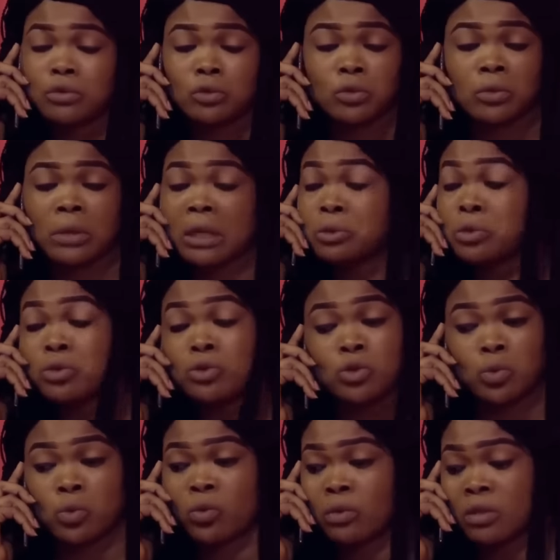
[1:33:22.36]
No, I
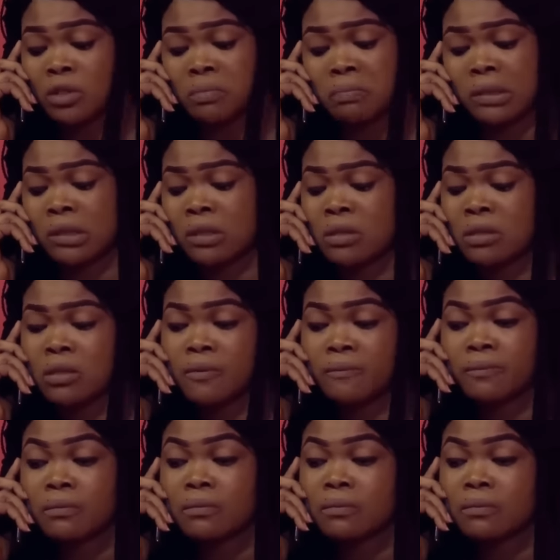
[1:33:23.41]
don't want, please.